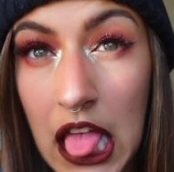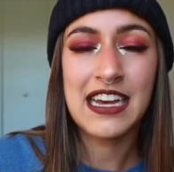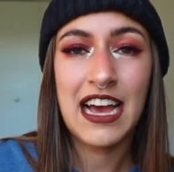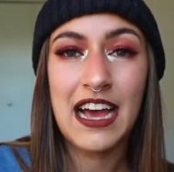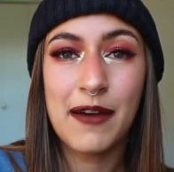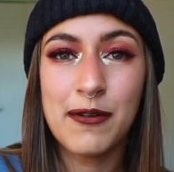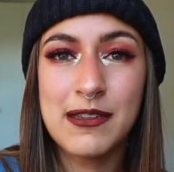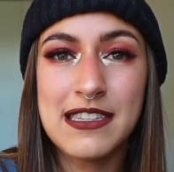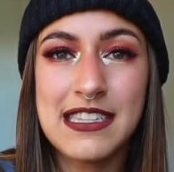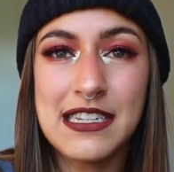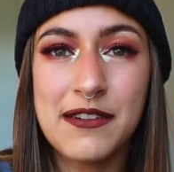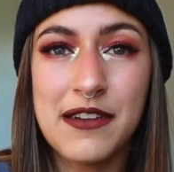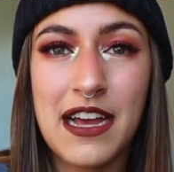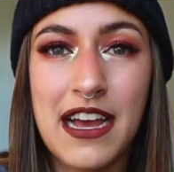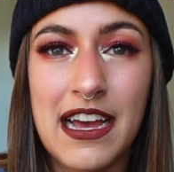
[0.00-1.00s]
I will
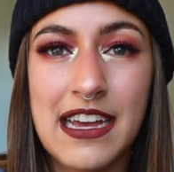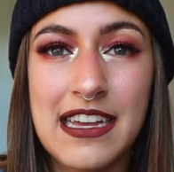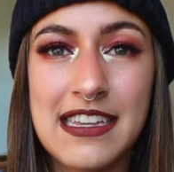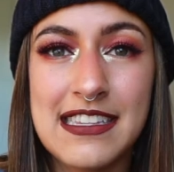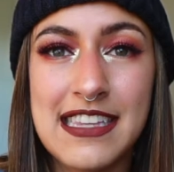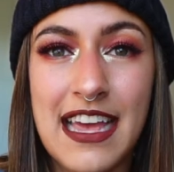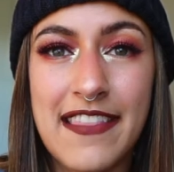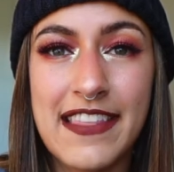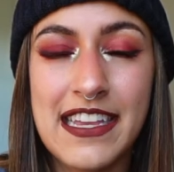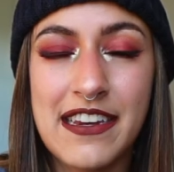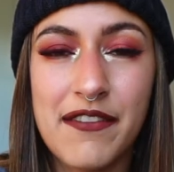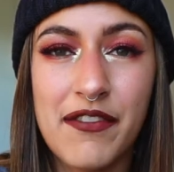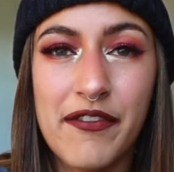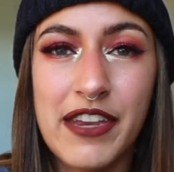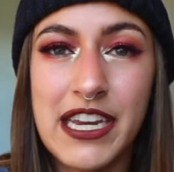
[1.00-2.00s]
see you guys at the
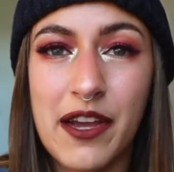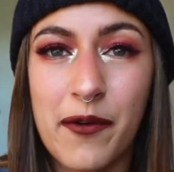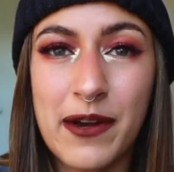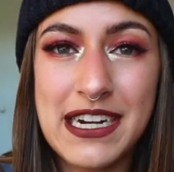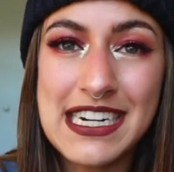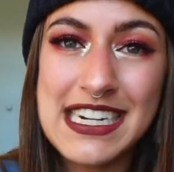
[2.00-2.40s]
end of the video.